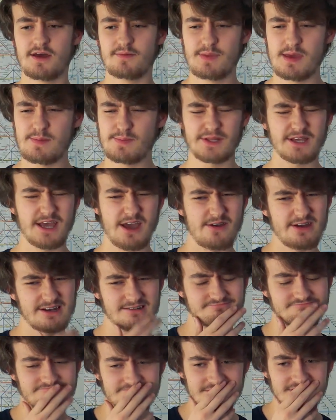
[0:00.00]
People are
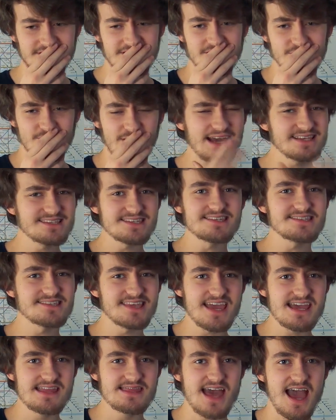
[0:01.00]
going, why is he
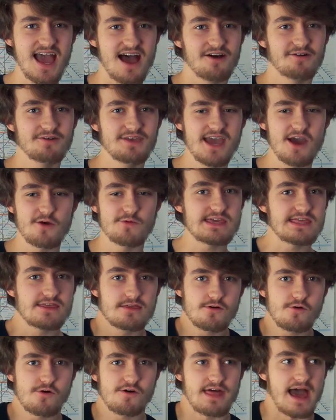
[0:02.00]
saying that? Yeah, we
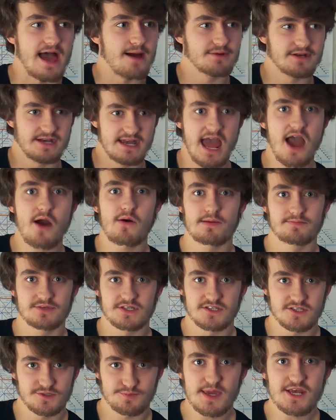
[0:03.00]
thought that, but now I'm
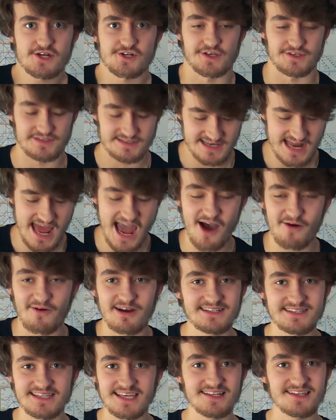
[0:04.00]
suspicious. Now
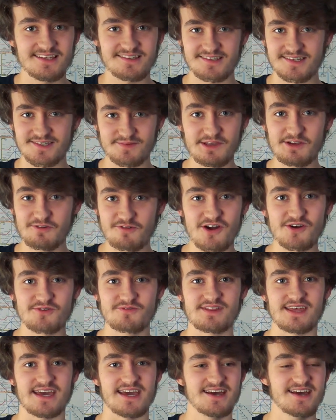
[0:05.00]
I think there's something wrong
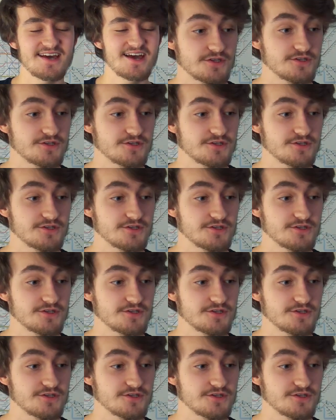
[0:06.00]
with it.